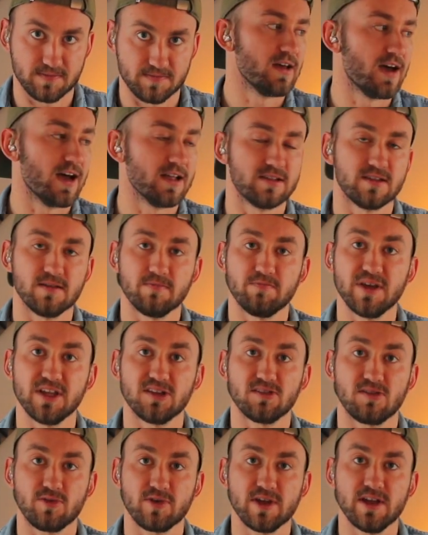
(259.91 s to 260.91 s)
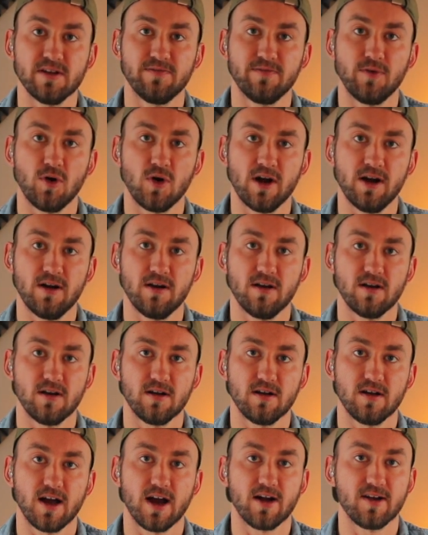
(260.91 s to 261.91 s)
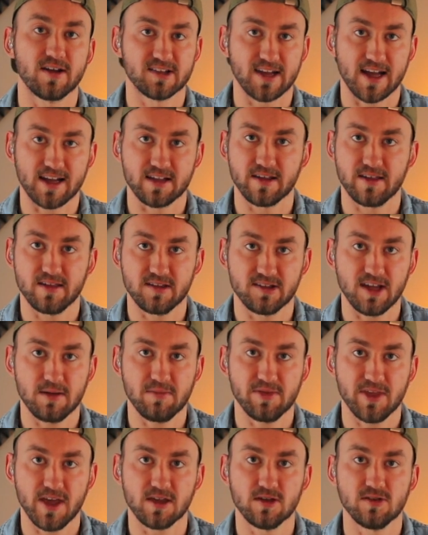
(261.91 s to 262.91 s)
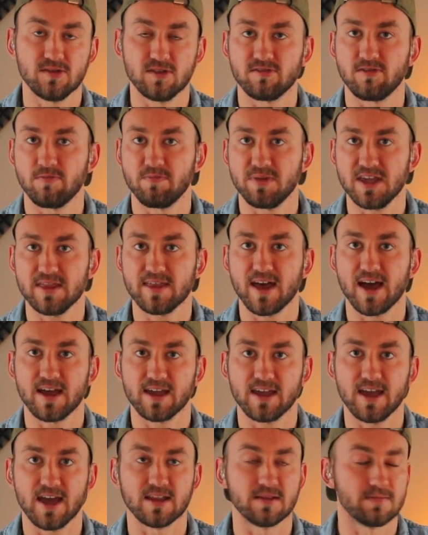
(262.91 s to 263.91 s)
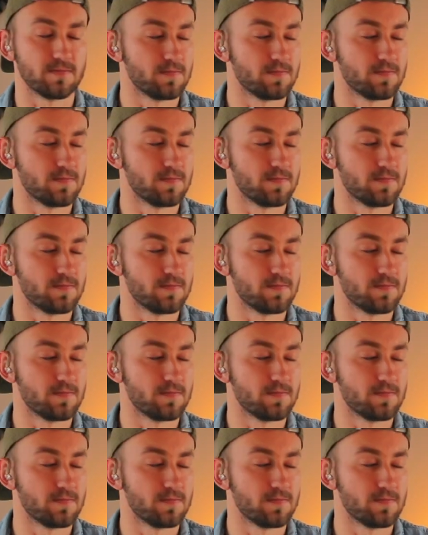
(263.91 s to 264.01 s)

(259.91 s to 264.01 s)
And beats 3 and 4 are exactly the same thing. You just repeat that again.